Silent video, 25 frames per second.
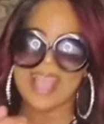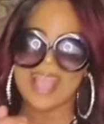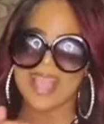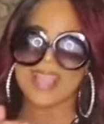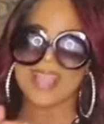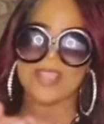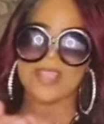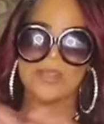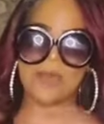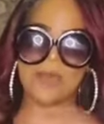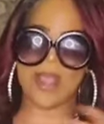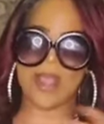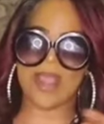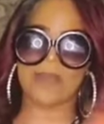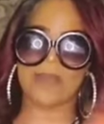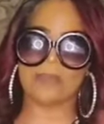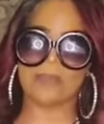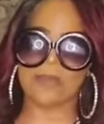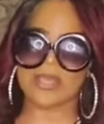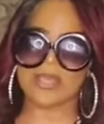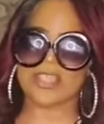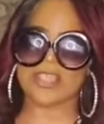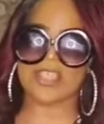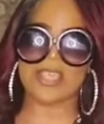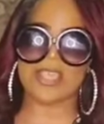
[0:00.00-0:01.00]
thank you. I
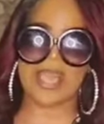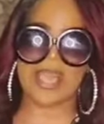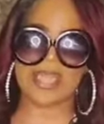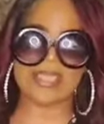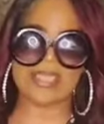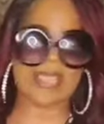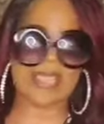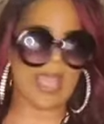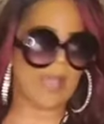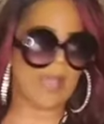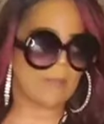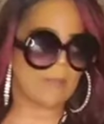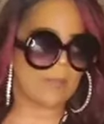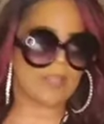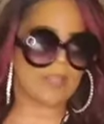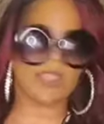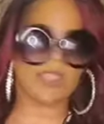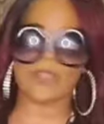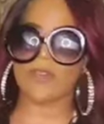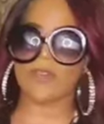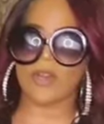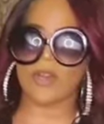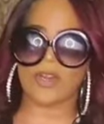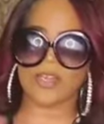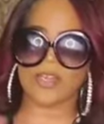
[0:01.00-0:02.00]
appreciate that.
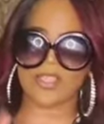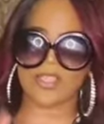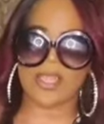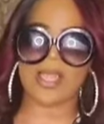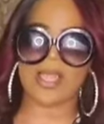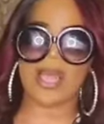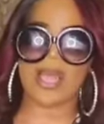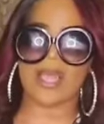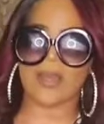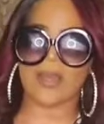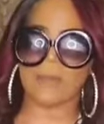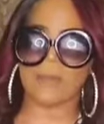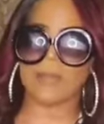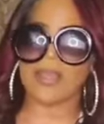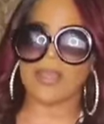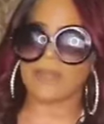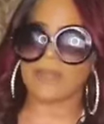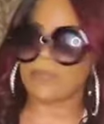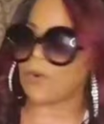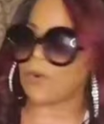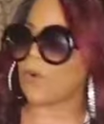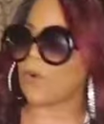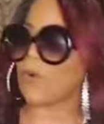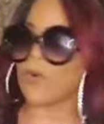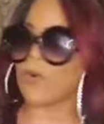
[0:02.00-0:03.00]
But, you know, there's a lot of
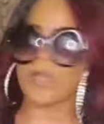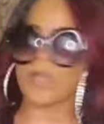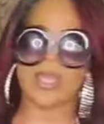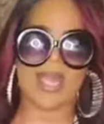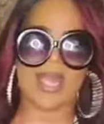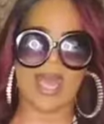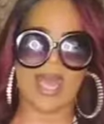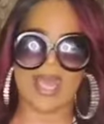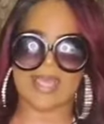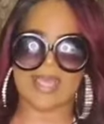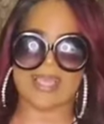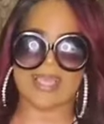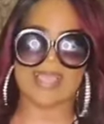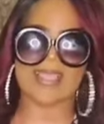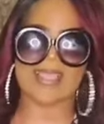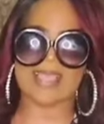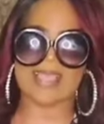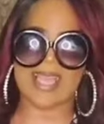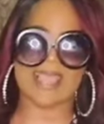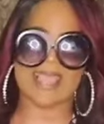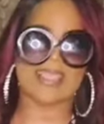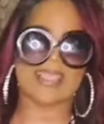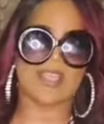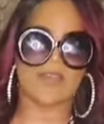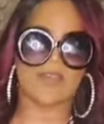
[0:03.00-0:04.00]
people online that
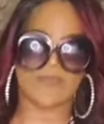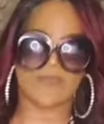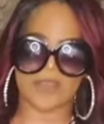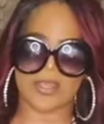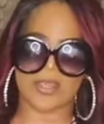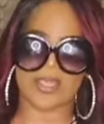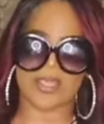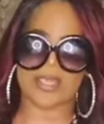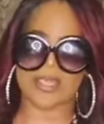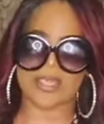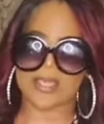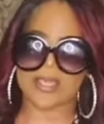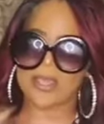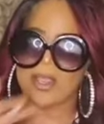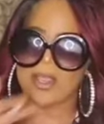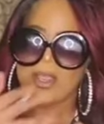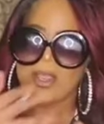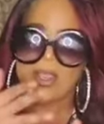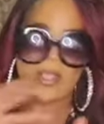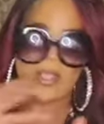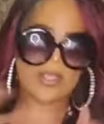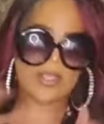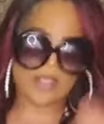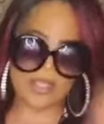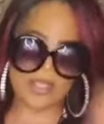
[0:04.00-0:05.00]
say differently.
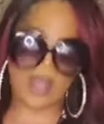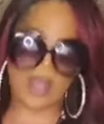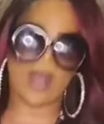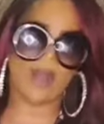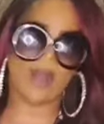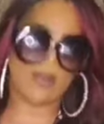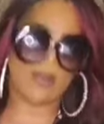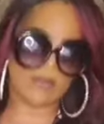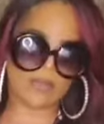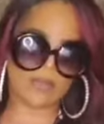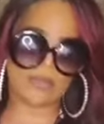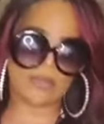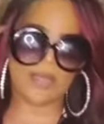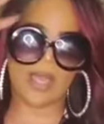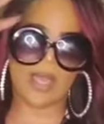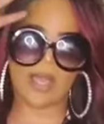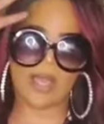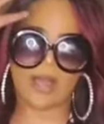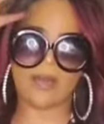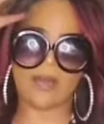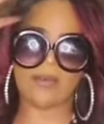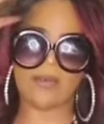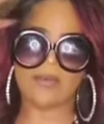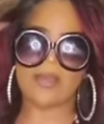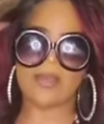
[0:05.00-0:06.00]
So, you
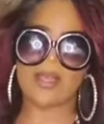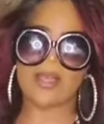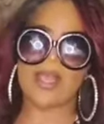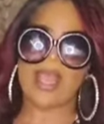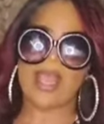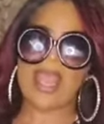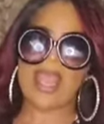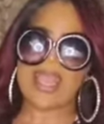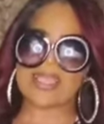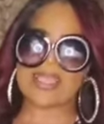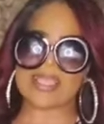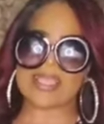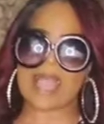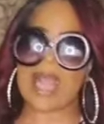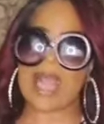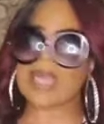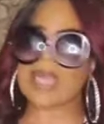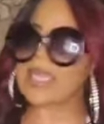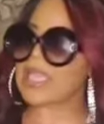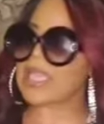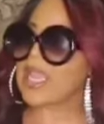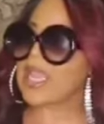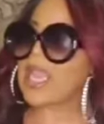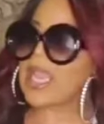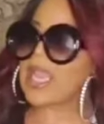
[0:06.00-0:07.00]
know, it's
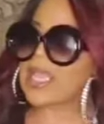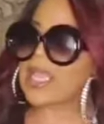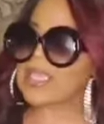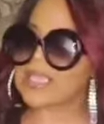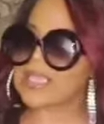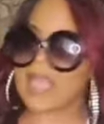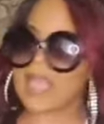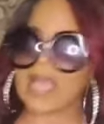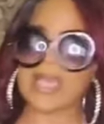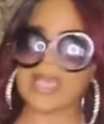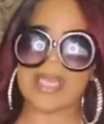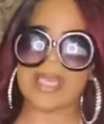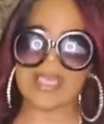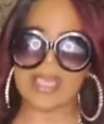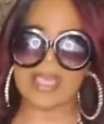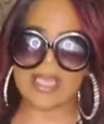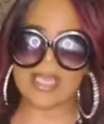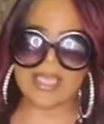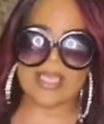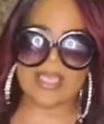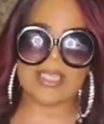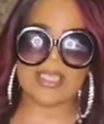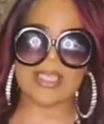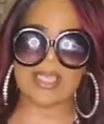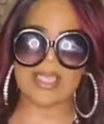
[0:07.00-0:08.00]
kind of it's kind of
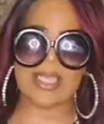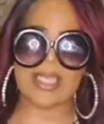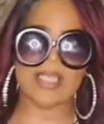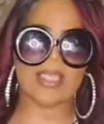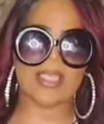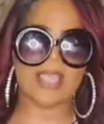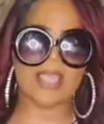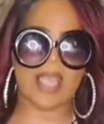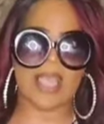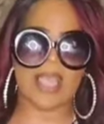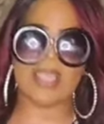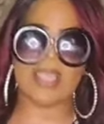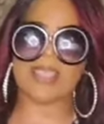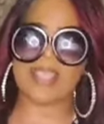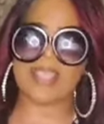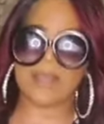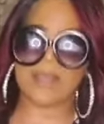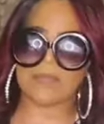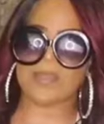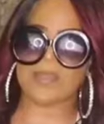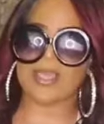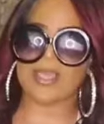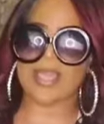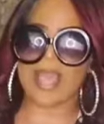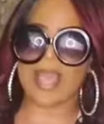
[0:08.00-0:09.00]
easy to
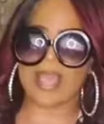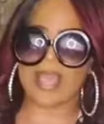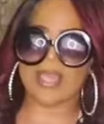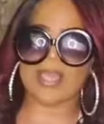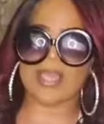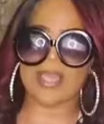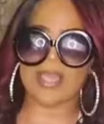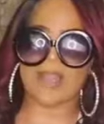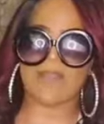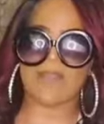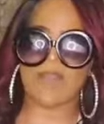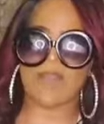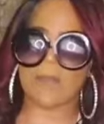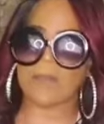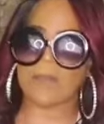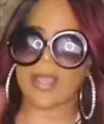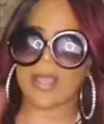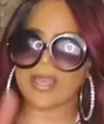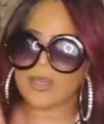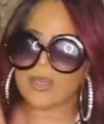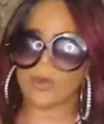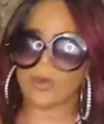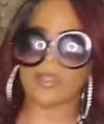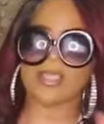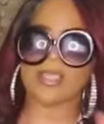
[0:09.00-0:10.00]
accept the negative and
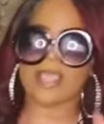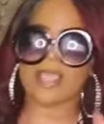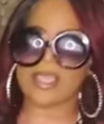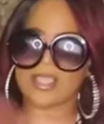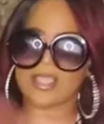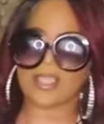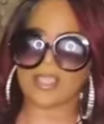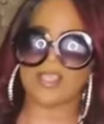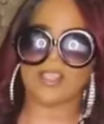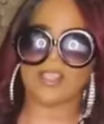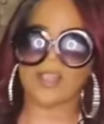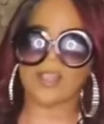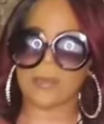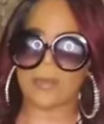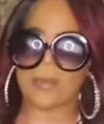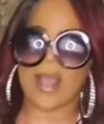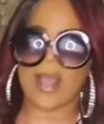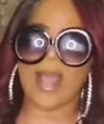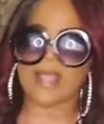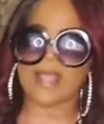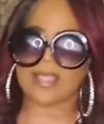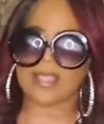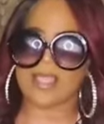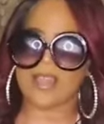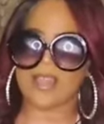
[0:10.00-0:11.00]
pay no attention to the
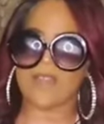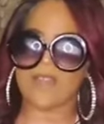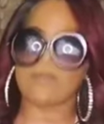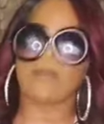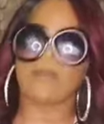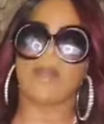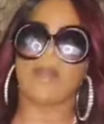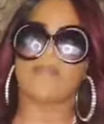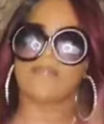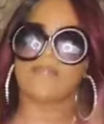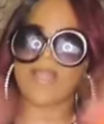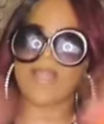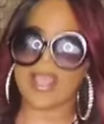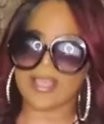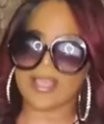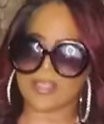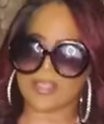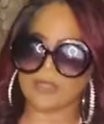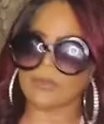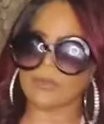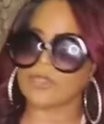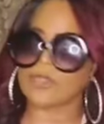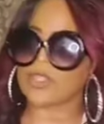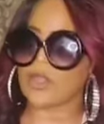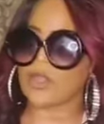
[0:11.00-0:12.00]
positive, but
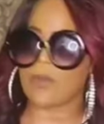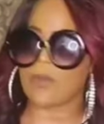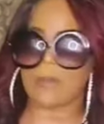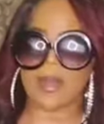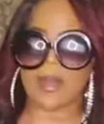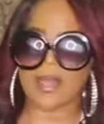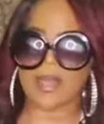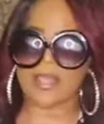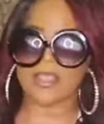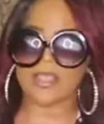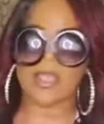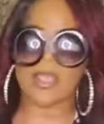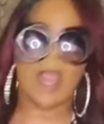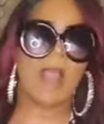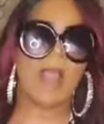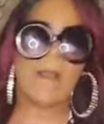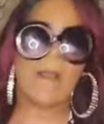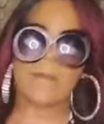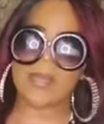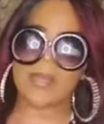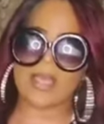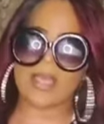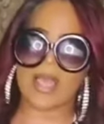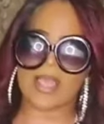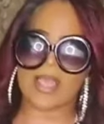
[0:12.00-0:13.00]
thank you so much
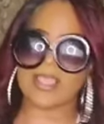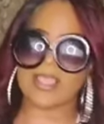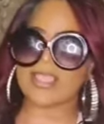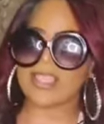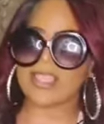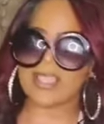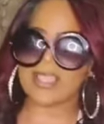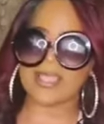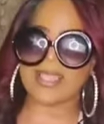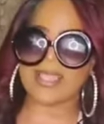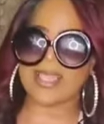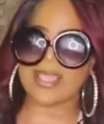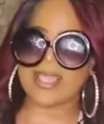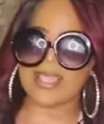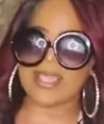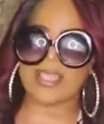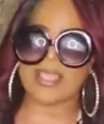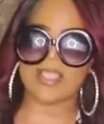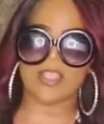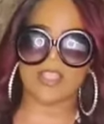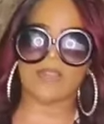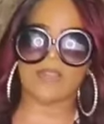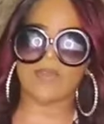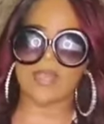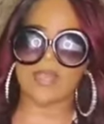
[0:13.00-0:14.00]
because this scene
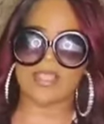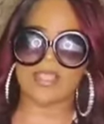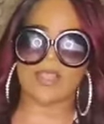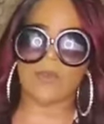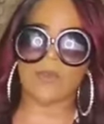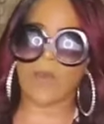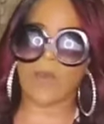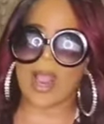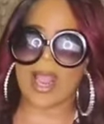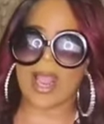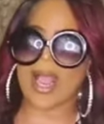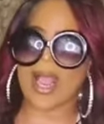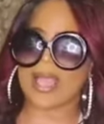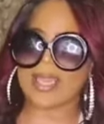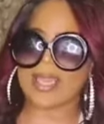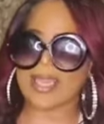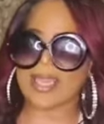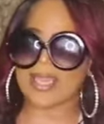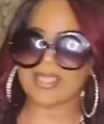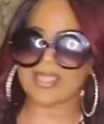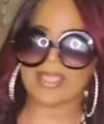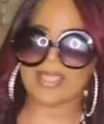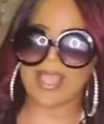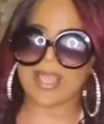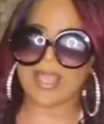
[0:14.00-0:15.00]
is the reason why I
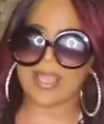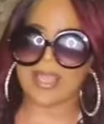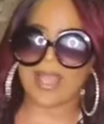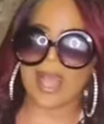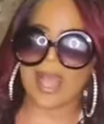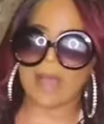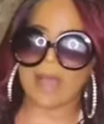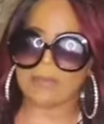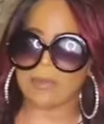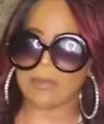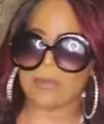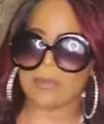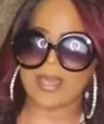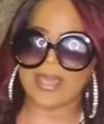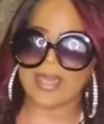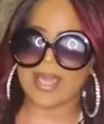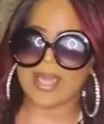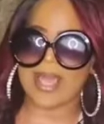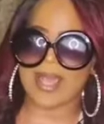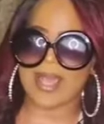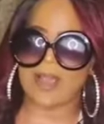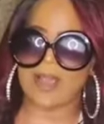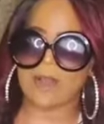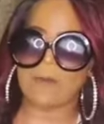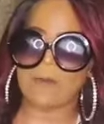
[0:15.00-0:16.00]
can't take a compliment
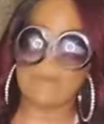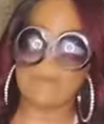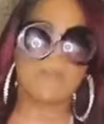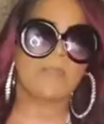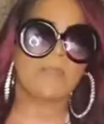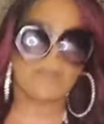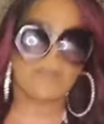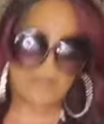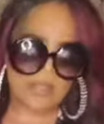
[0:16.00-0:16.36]
now.